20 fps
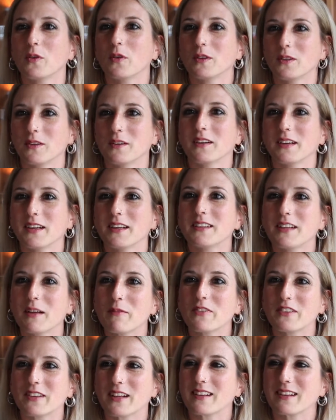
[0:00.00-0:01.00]
It
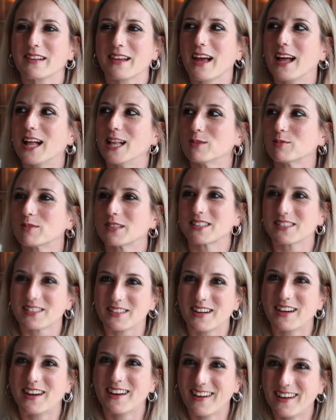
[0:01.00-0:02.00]
definitely helped.
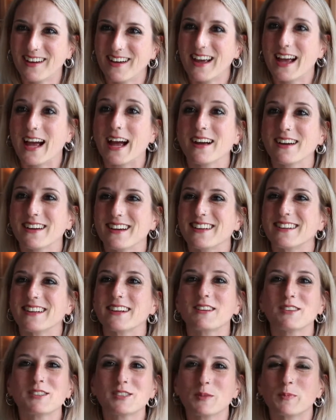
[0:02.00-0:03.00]
And
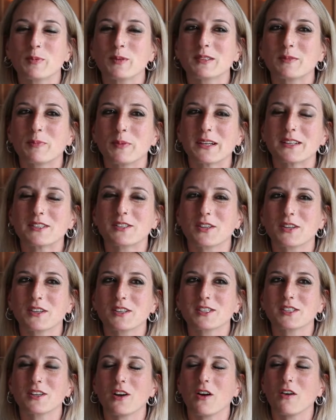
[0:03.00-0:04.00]
I also put
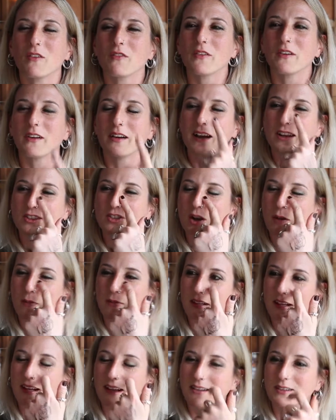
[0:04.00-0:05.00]
pictures of a job
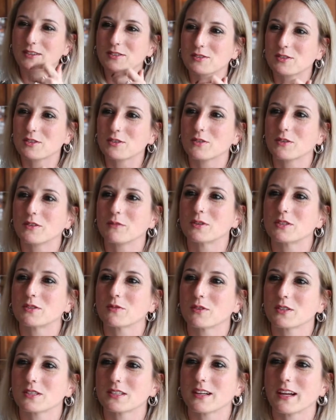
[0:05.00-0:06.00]
that I used to do, which
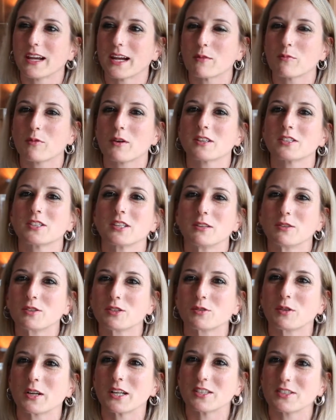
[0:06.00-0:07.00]
was airbrush
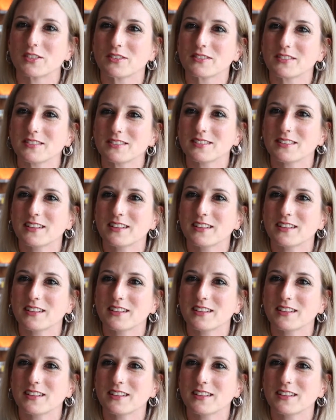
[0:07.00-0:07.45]
illustrations.